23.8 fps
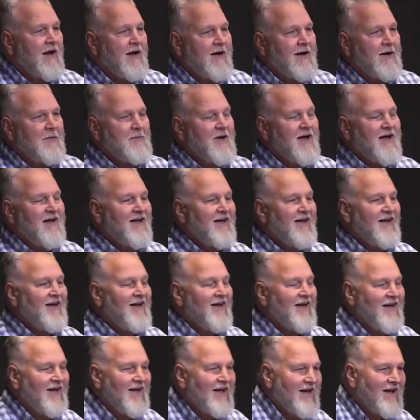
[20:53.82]

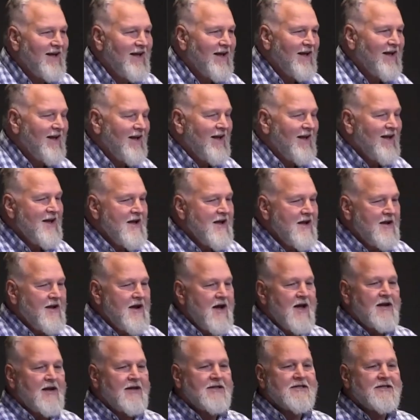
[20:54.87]

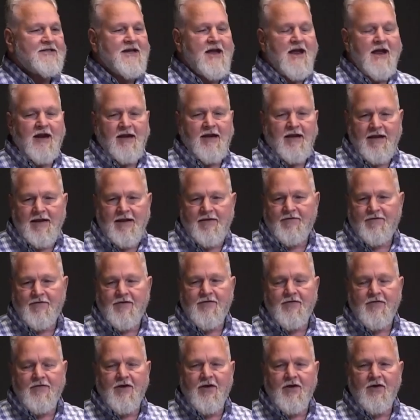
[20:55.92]
God is saying,
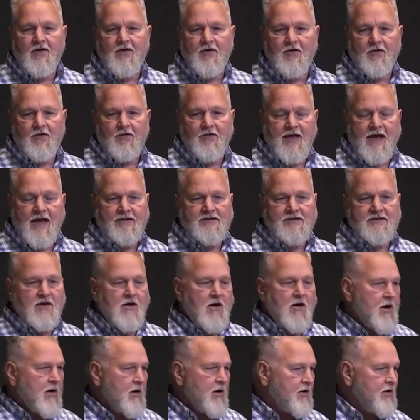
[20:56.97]
even though that's
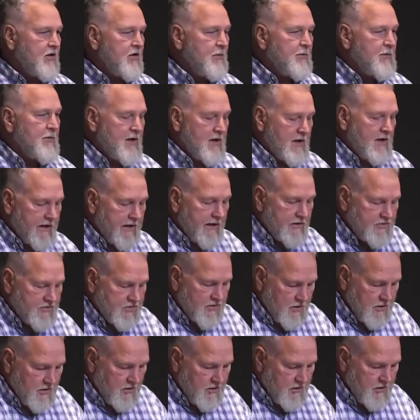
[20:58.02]
our human
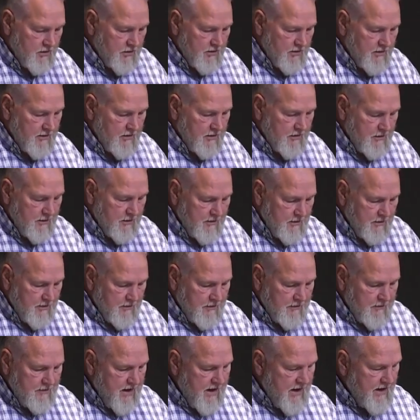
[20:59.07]
nature,
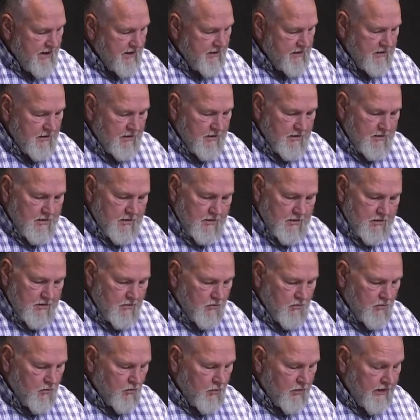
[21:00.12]
that
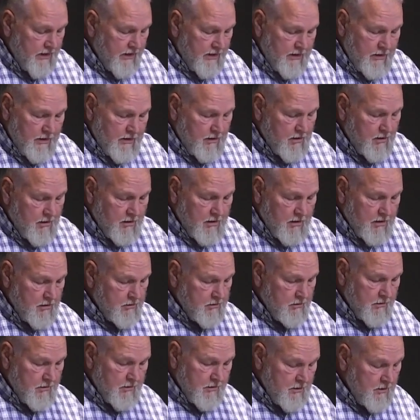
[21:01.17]
we
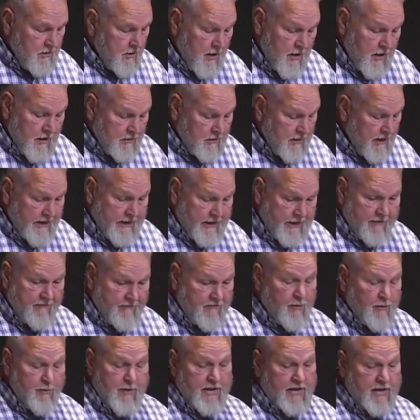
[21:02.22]
are not like
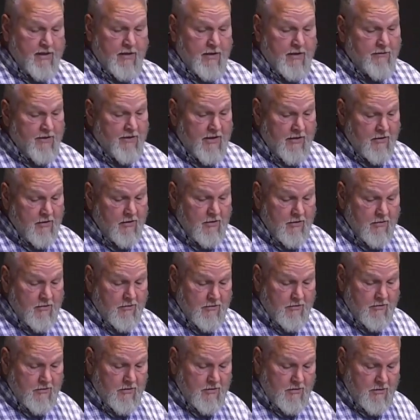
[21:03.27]
everybody on the
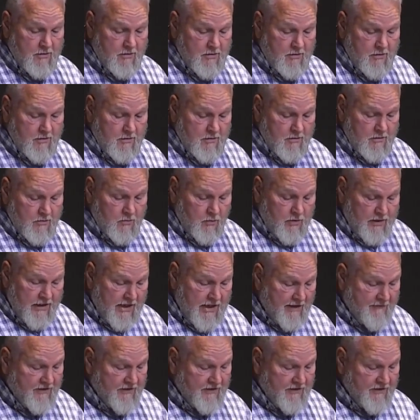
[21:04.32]
earth, we